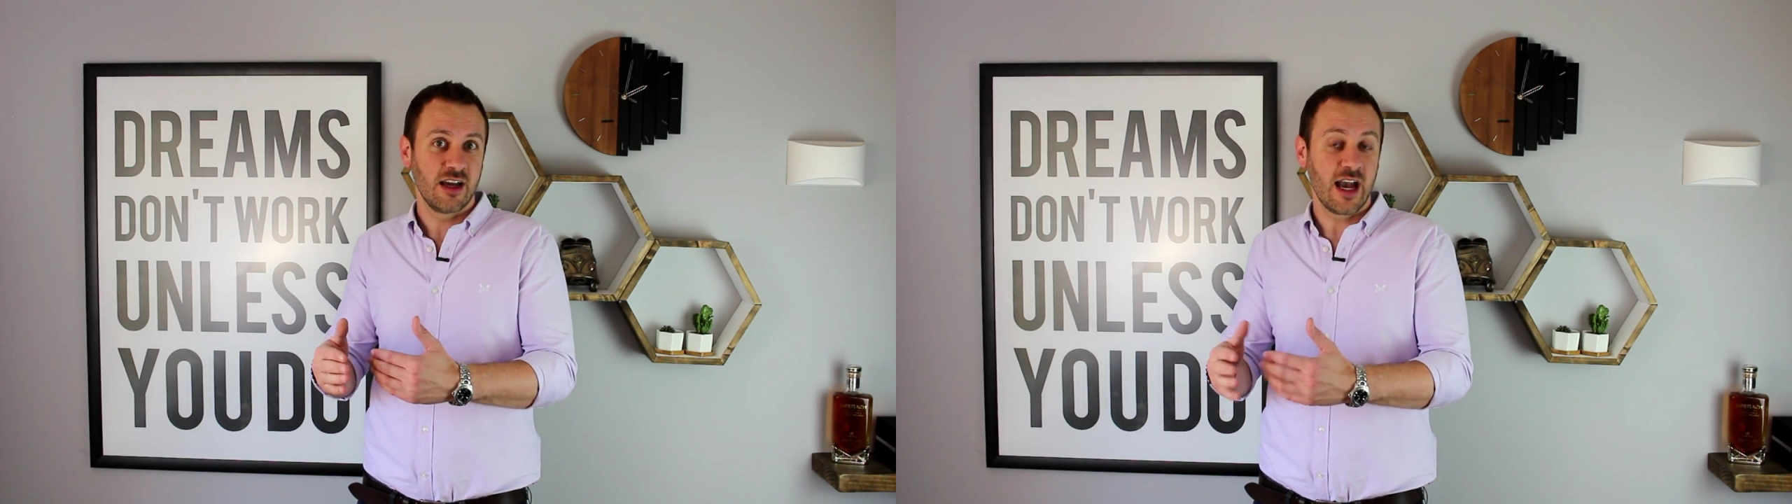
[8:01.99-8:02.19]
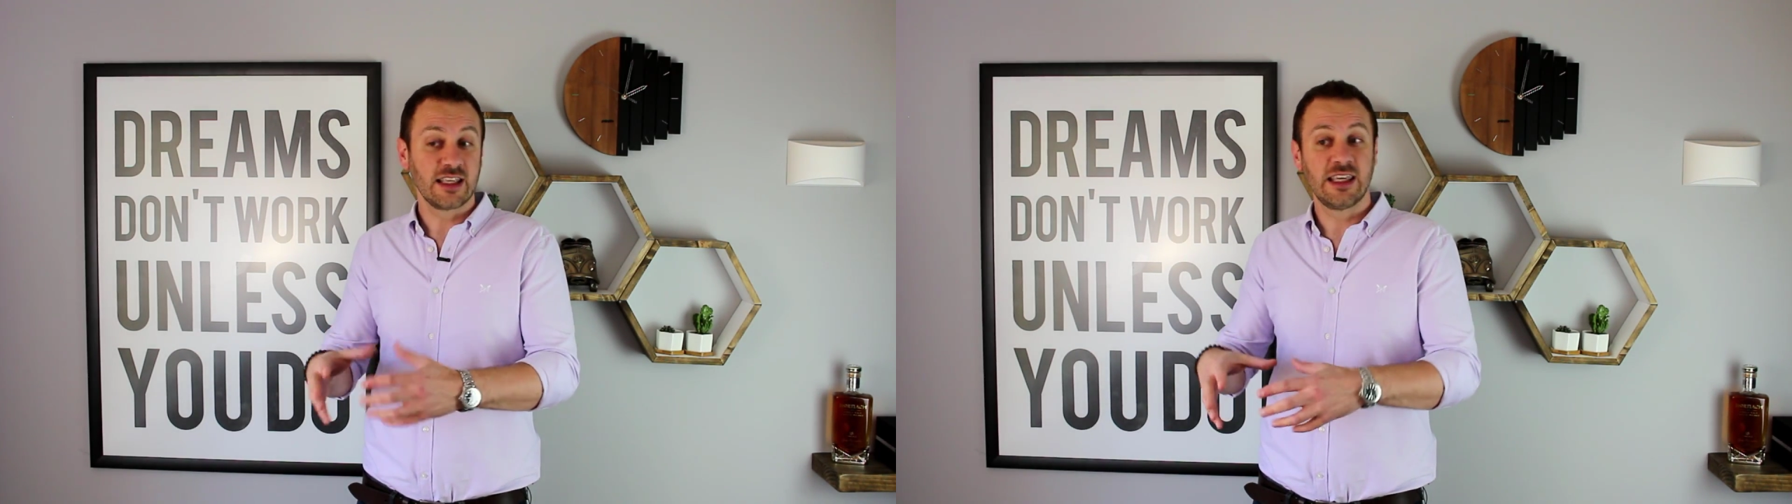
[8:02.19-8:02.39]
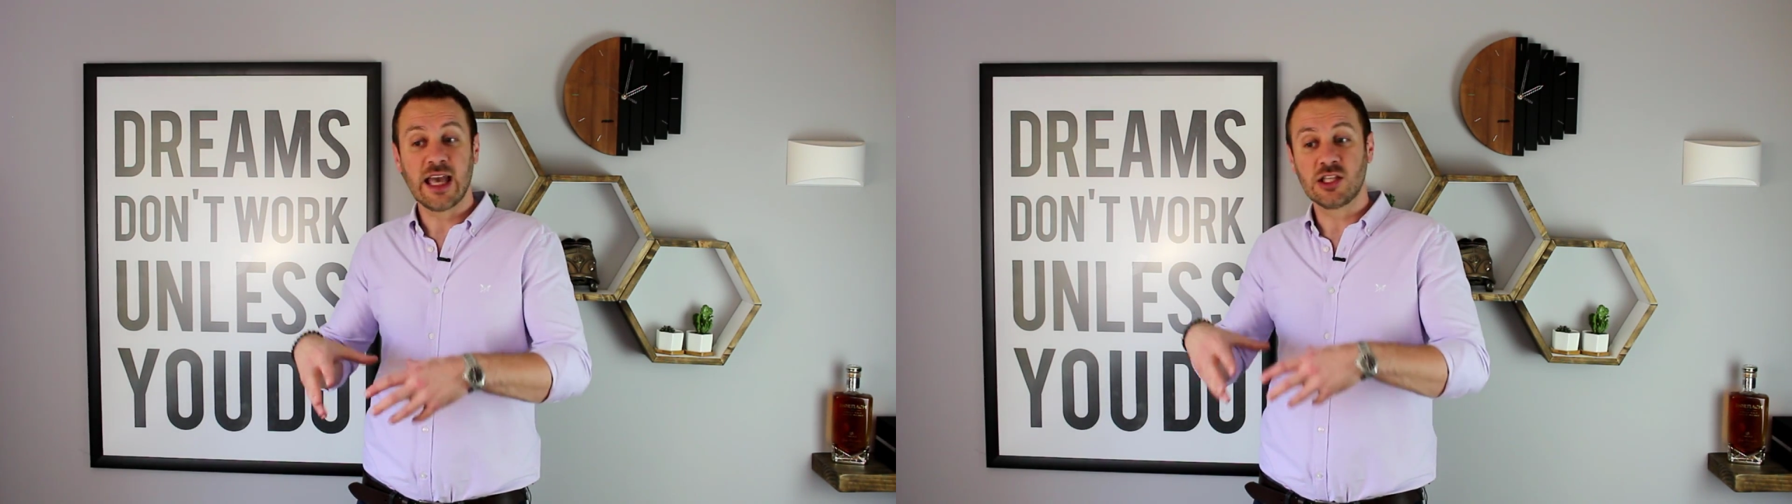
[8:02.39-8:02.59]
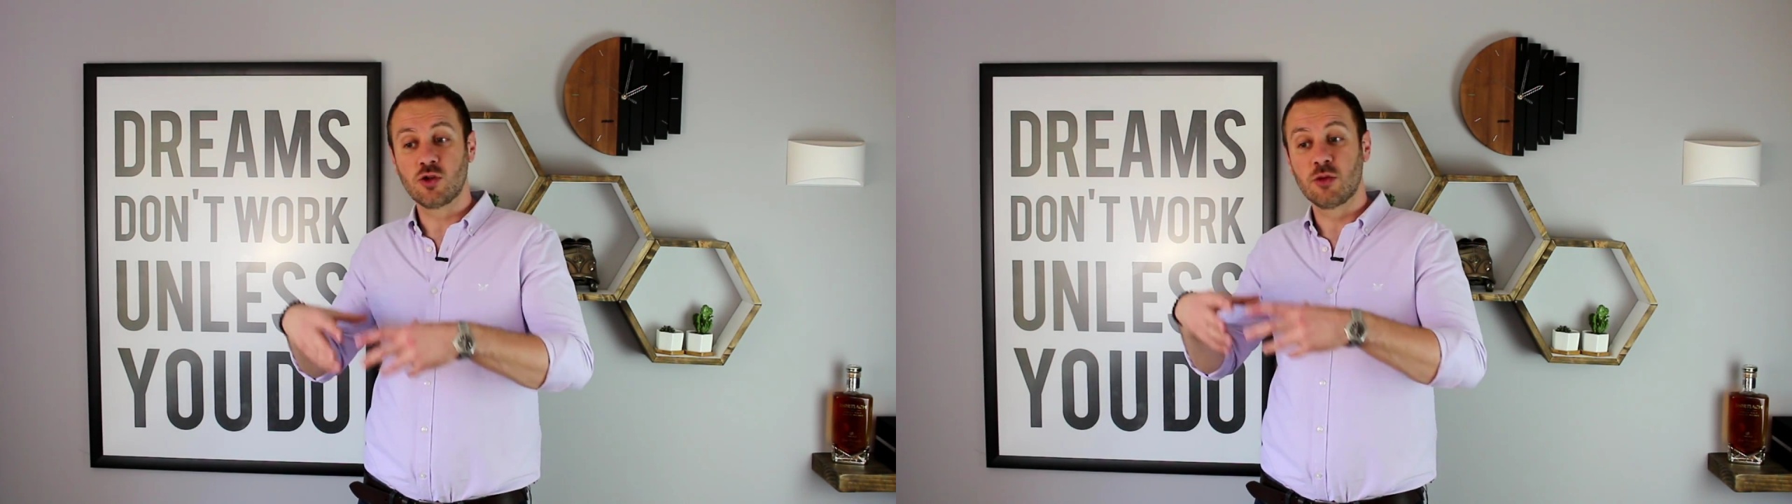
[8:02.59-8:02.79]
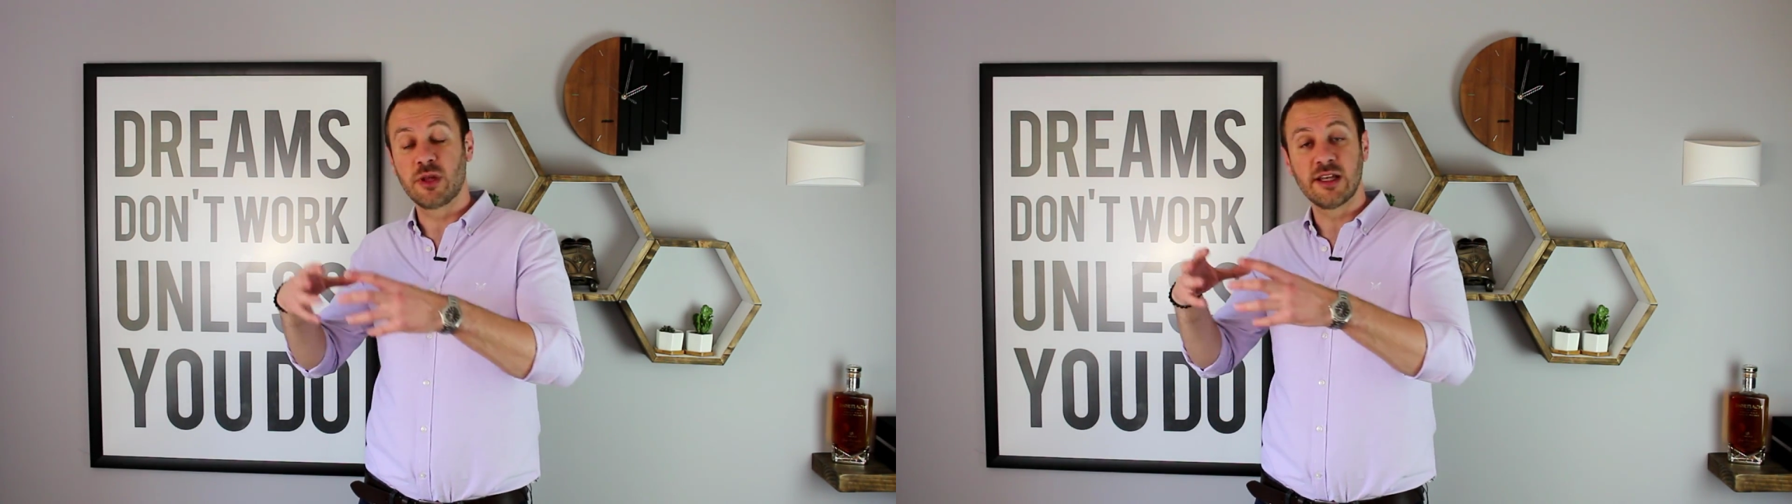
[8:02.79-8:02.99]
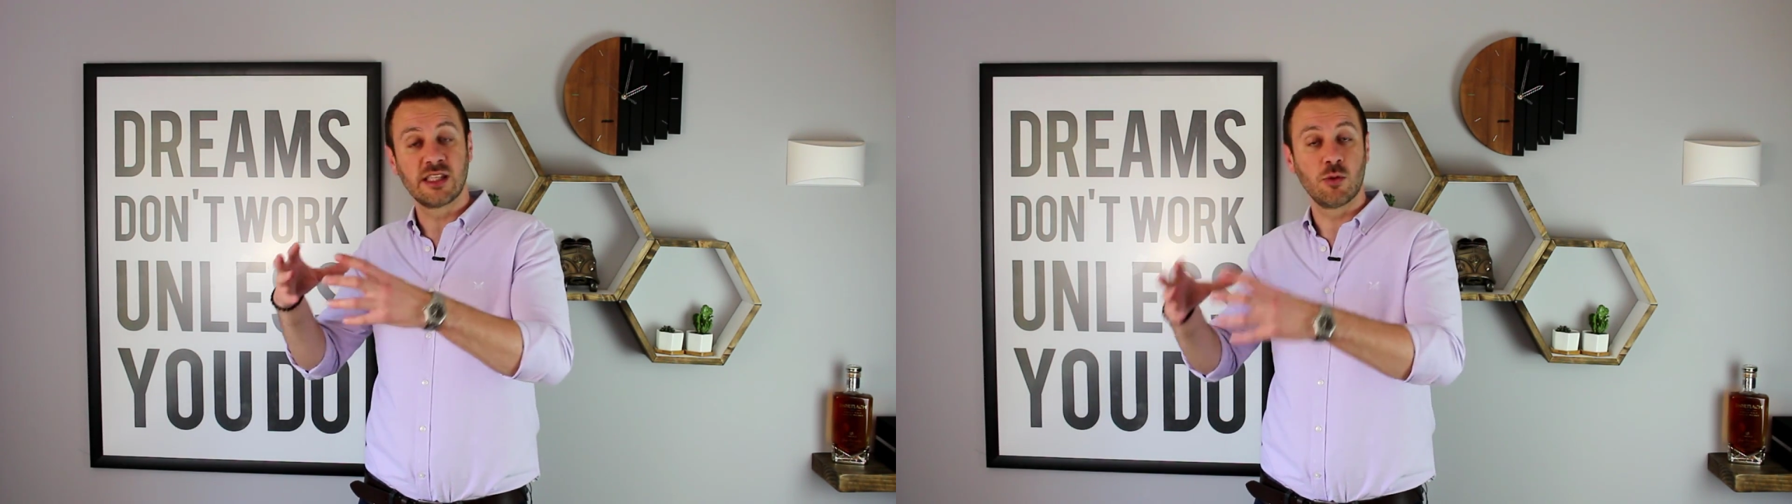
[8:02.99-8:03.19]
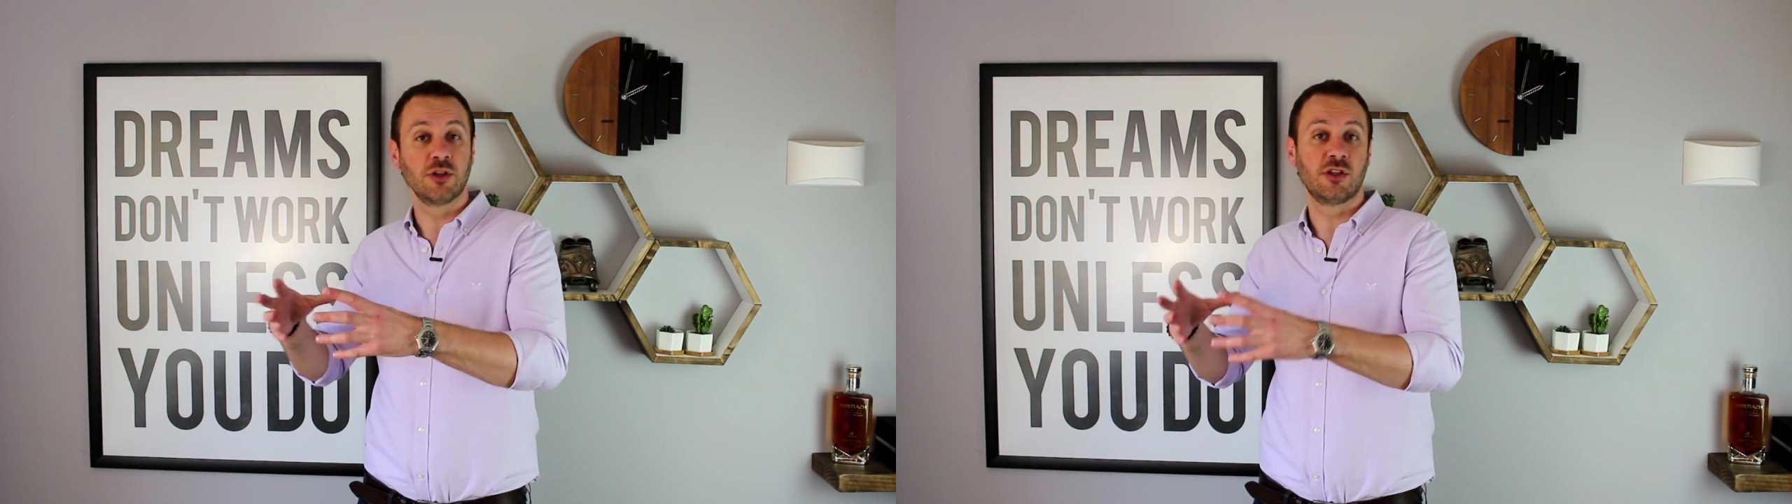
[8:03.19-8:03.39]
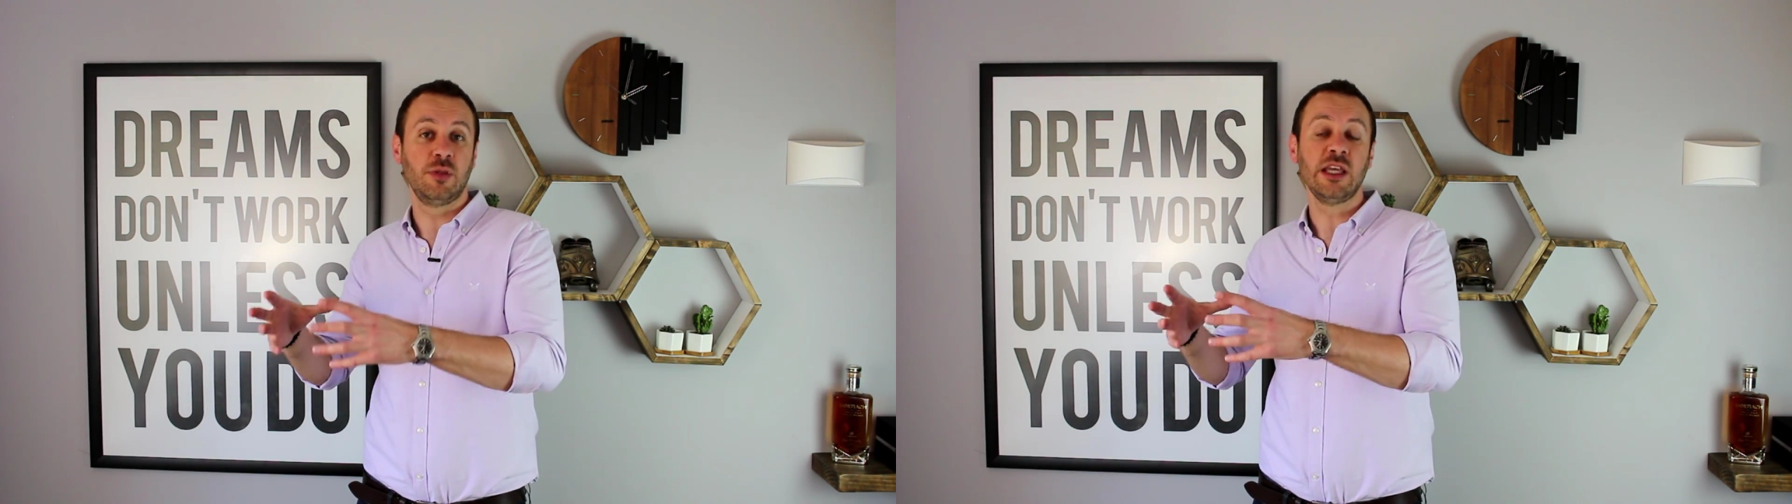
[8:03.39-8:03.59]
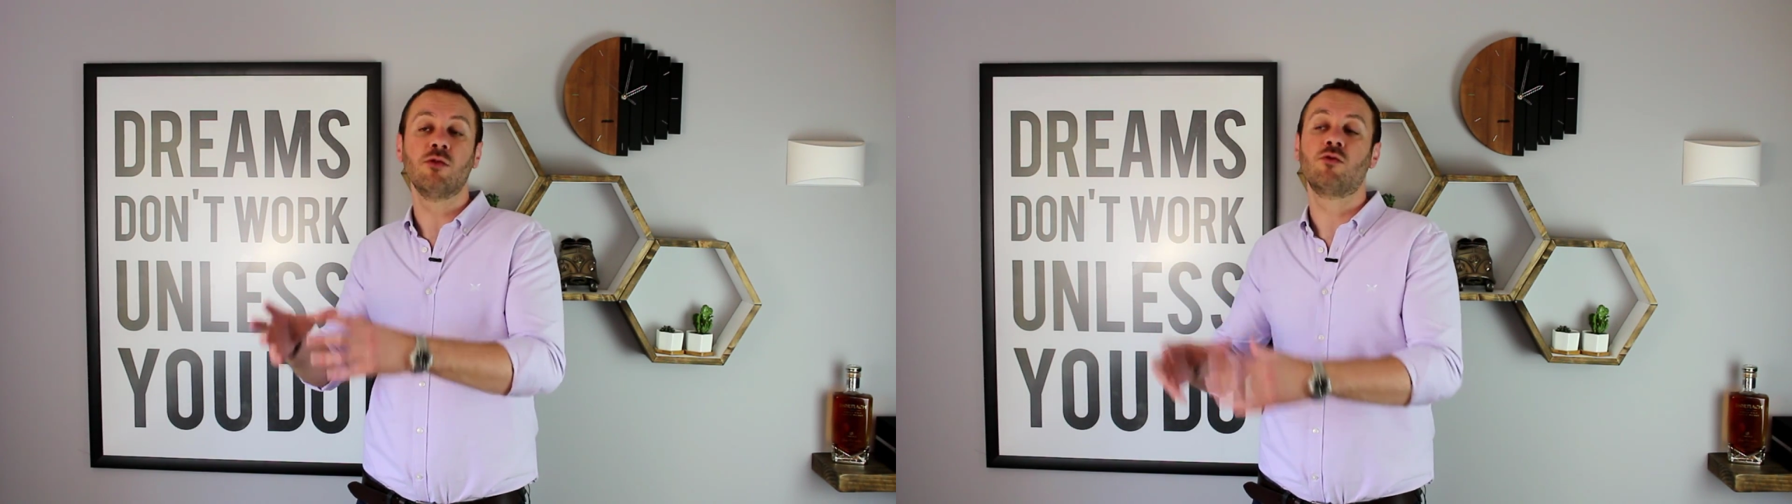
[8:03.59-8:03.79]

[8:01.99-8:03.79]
and get to the place they want to be,